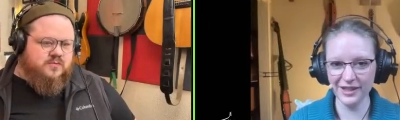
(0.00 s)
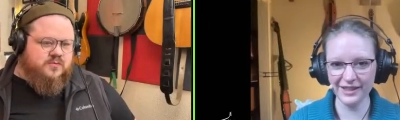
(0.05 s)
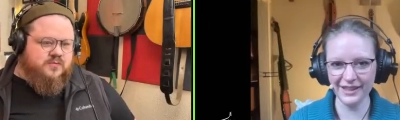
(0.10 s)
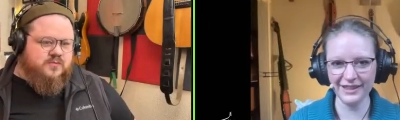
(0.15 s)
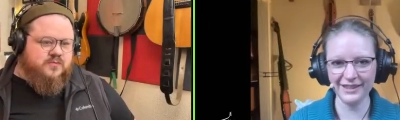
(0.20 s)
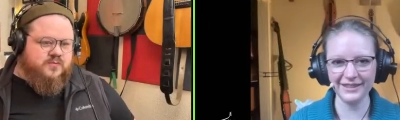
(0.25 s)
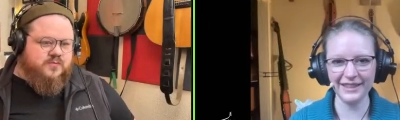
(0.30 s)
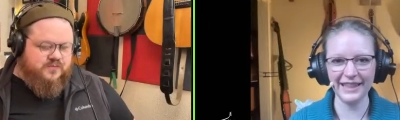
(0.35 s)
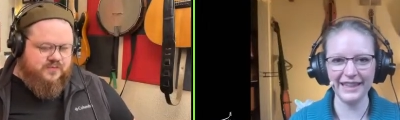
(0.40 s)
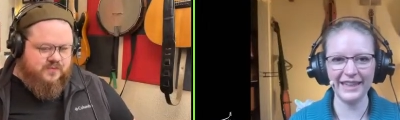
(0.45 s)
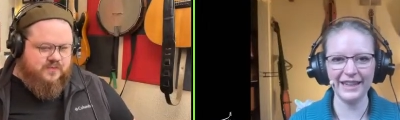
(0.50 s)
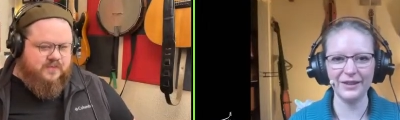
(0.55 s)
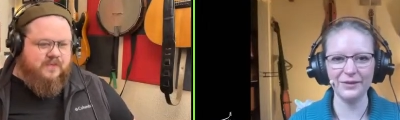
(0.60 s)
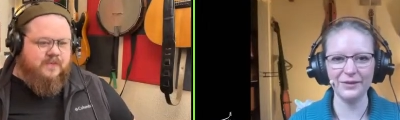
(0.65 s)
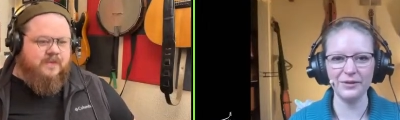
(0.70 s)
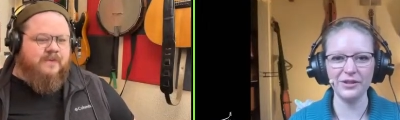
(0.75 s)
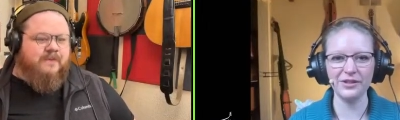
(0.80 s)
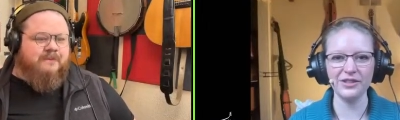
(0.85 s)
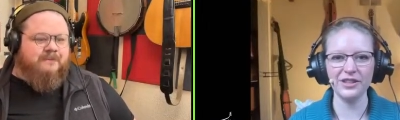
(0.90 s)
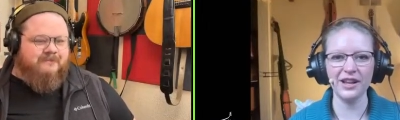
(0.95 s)
Speaker 1: recently,
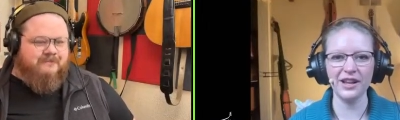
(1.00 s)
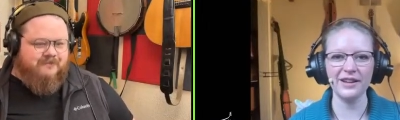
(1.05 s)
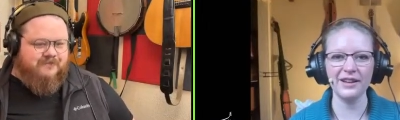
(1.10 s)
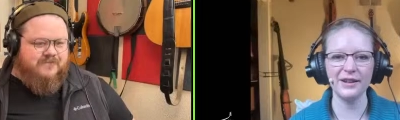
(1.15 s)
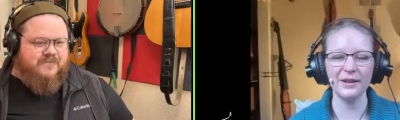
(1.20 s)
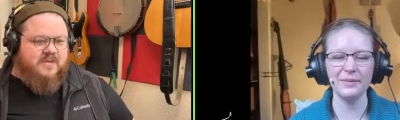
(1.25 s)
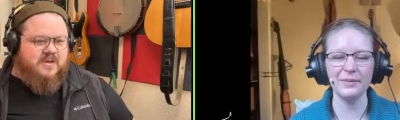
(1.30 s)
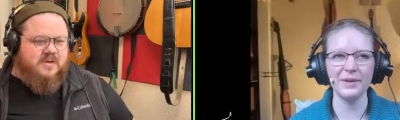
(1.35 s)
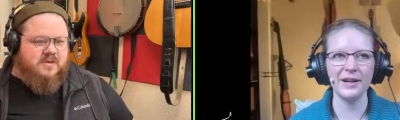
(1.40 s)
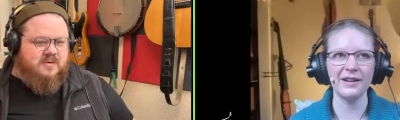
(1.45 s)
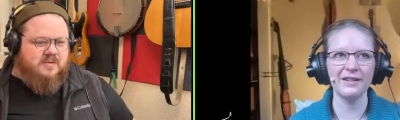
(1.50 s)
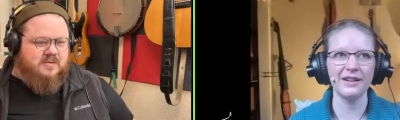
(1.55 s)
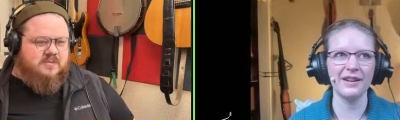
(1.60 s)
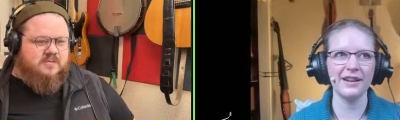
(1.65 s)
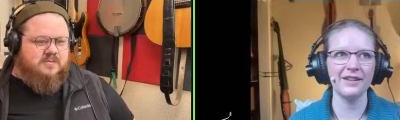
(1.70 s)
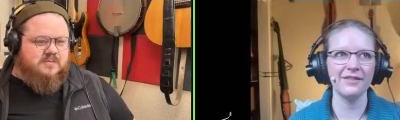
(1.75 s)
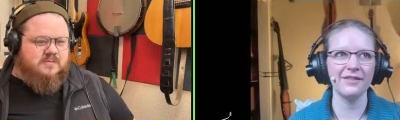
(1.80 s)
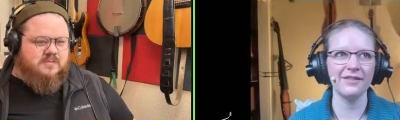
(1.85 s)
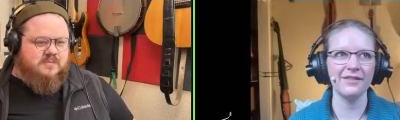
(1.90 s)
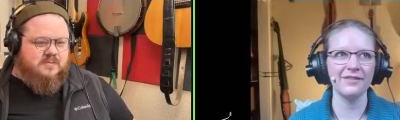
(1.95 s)
and we were talking about
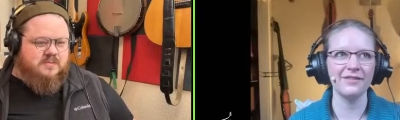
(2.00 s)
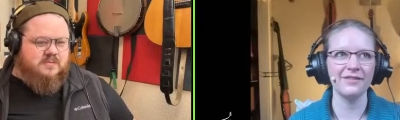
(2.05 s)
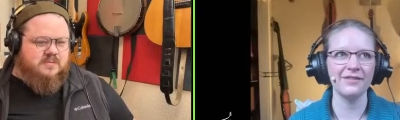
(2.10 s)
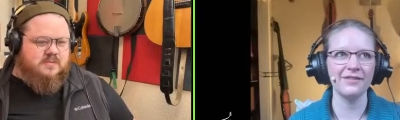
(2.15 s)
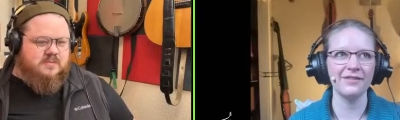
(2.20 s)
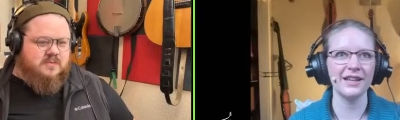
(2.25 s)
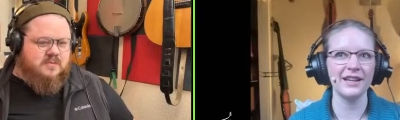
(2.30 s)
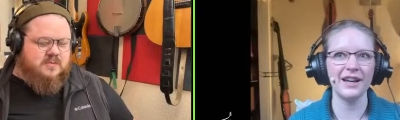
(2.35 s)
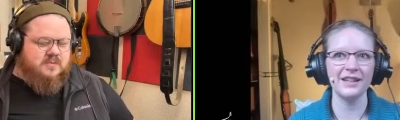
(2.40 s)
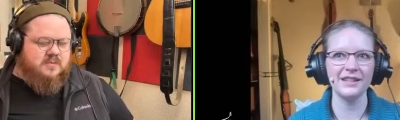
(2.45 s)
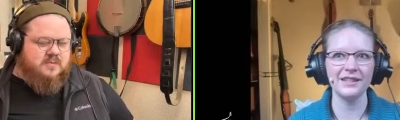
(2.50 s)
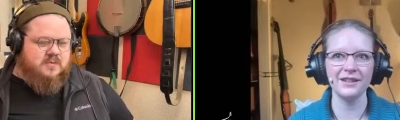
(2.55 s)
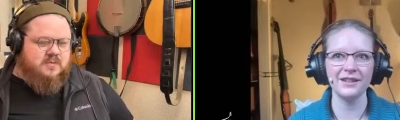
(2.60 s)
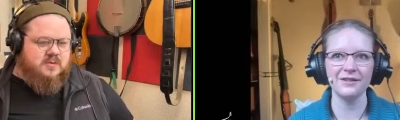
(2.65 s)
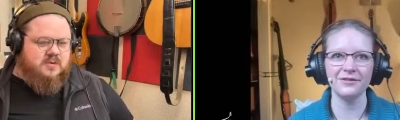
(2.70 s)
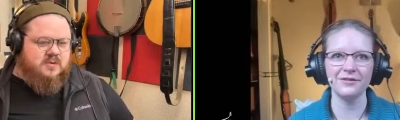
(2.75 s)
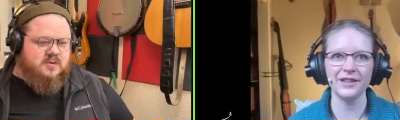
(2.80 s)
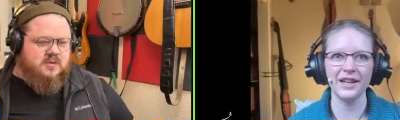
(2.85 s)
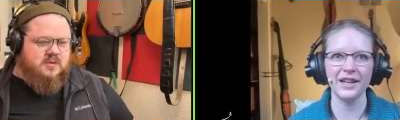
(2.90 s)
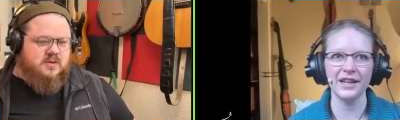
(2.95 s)
kind of the idea
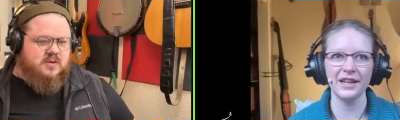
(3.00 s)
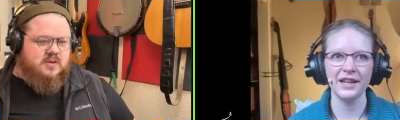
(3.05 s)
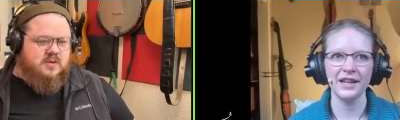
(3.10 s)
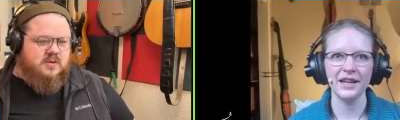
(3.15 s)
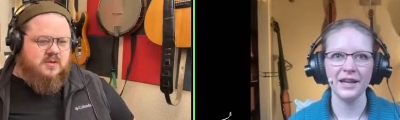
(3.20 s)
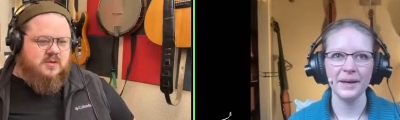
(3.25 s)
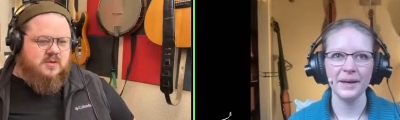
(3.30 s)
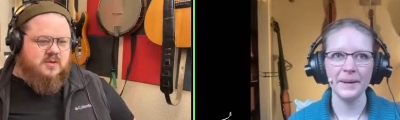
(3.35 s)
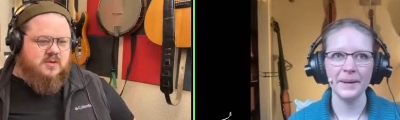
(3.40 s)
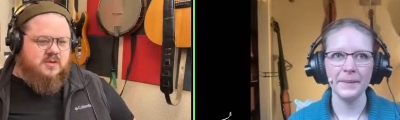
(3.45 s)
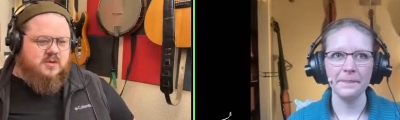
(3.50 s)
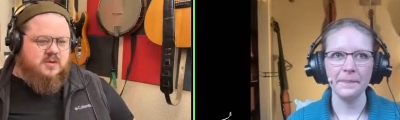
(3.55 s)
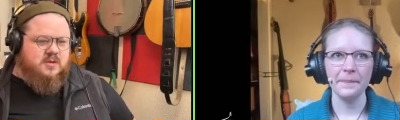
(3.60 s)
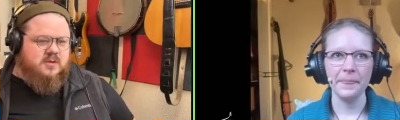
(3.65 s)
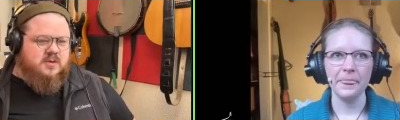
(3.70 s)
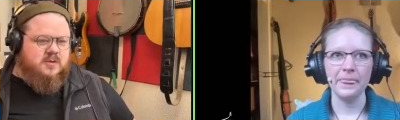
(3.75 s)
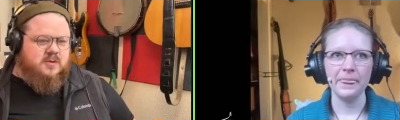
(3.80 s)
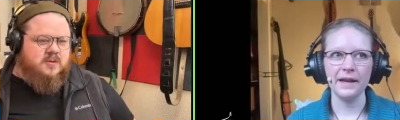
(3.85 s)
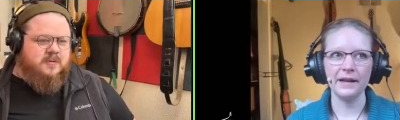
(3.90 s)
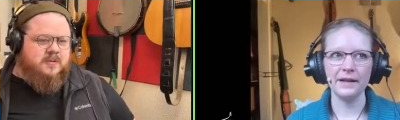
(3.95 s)
of like
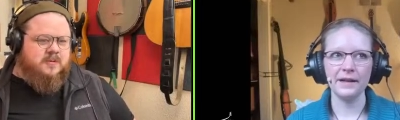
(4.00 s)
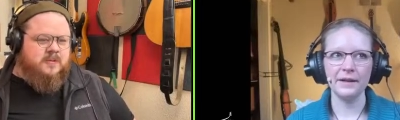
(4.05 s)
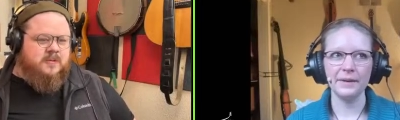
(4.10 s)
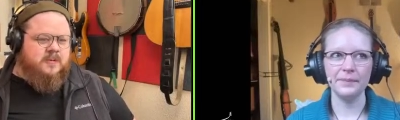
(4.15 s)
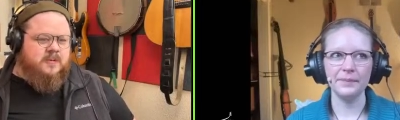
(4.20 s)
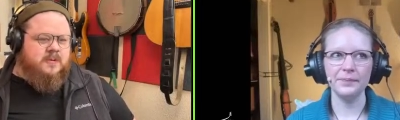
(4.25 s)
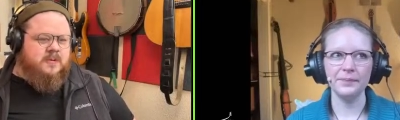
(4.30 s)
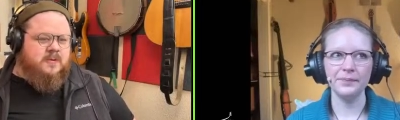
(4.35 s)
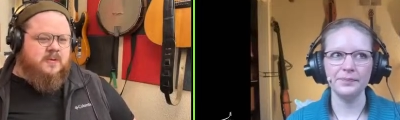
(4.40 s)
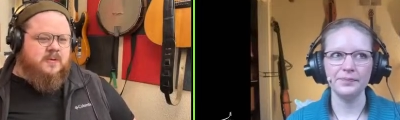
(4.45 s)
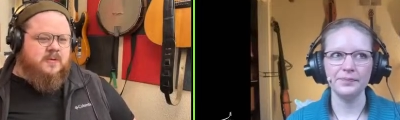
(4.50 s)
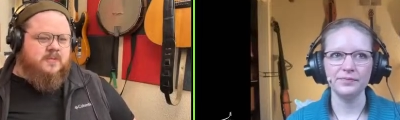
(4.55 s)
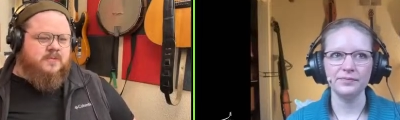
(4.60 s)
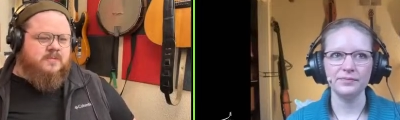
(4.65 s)
um,